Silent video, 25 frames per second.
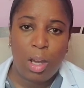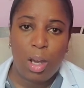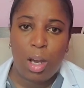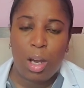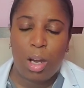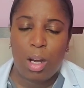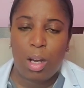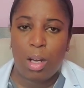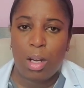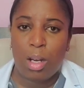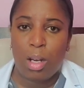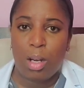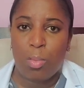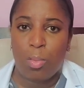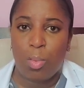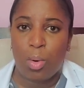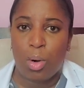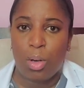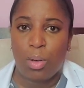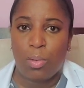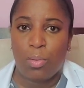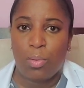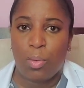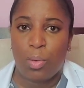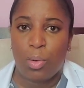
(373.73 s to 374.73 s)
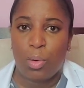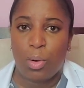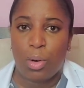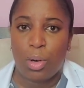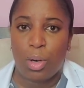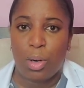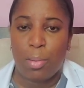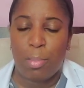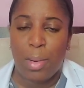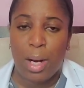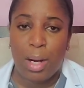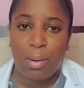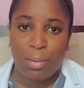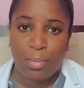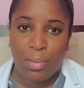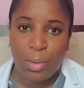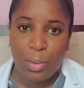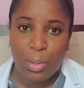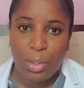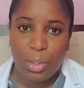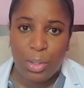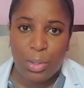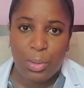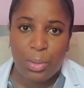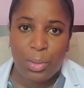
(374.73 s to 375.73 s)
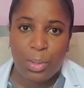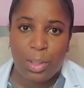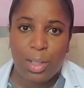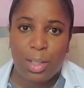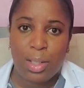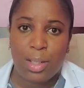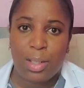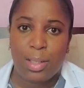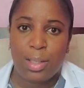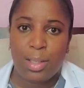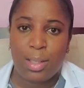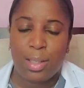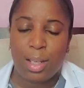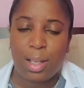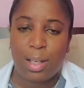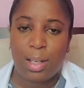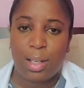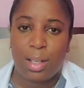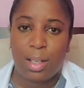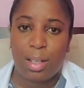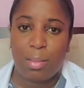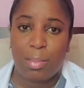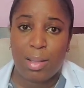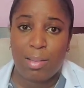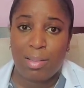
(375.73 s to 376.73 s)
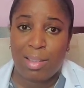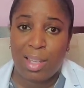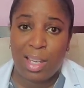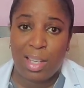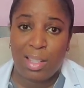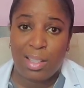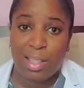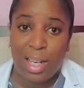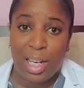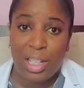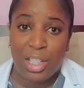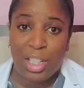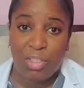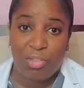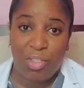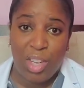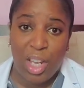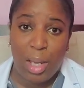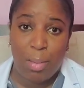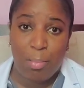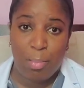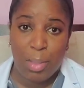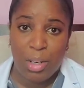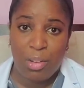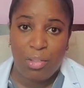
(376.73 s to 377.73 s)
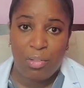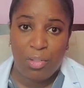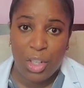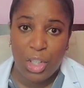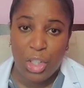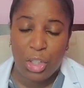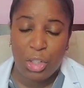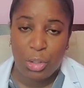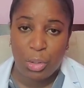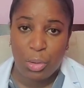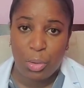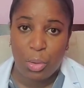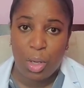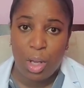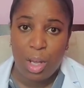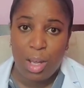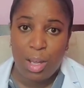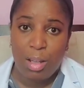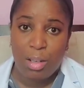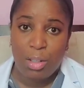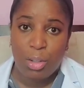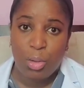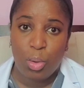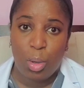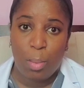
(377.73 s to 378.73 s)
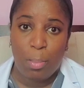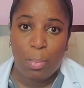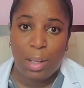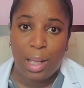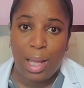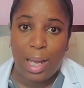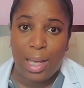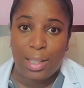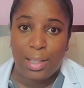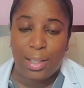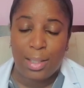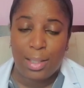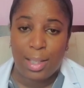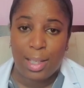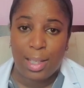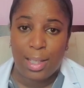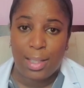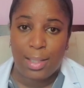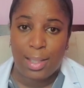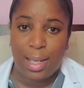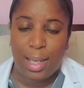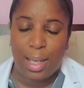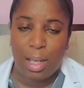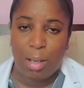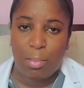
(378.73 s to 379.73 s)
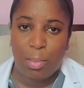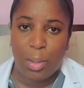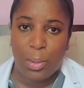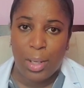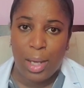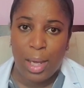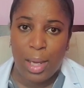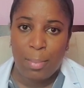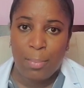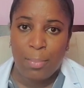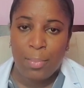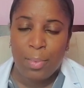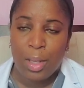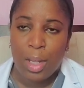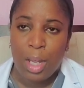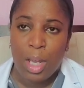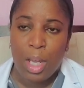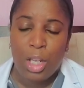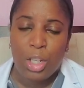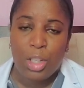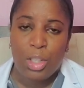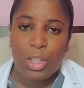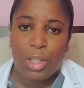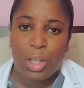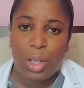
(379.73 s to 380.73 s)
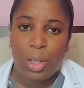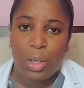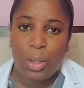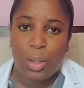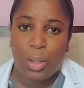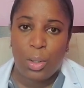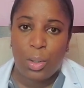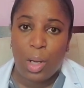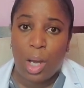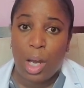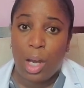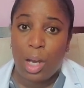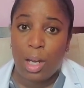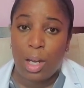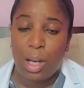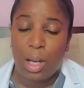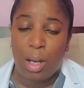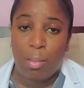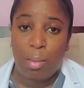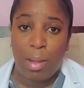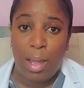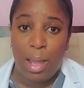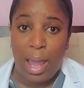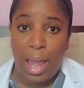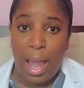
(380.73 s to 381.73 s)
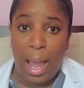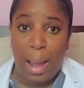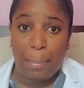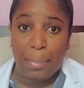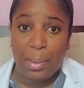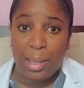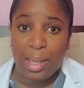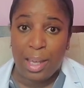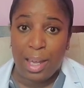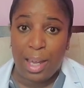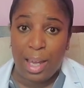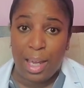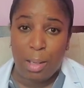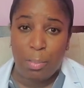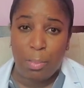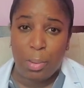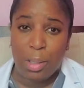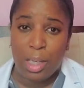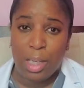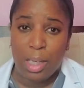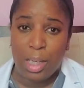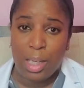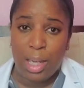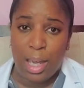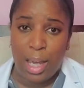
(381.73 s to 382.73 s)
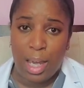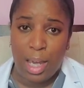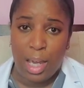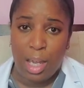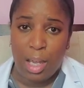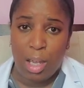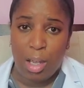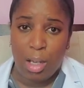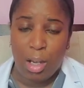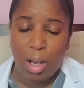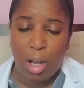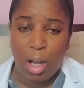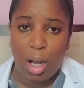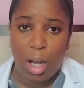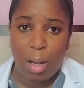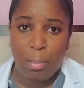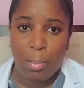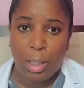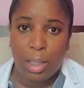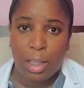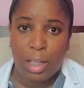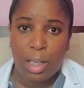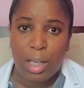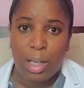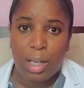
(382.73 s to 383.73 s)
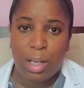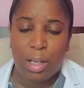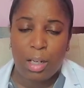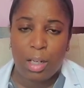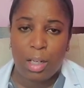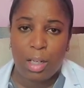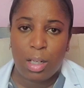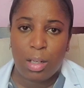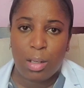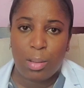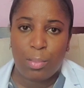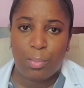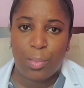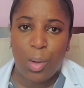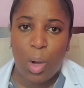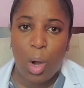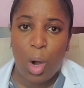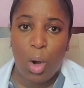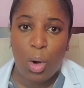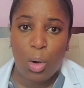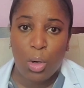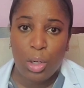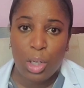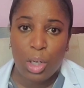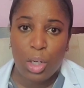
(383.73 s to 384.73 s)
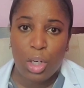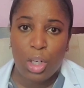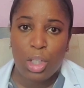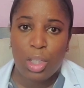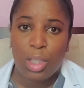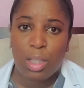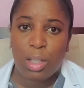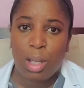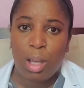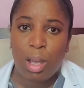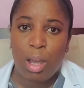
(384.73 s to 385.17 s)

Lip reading: work for my review students, and things that I just find beneficial to apply to the exam. Okay, so APEA, APEA, Amelie Hollier's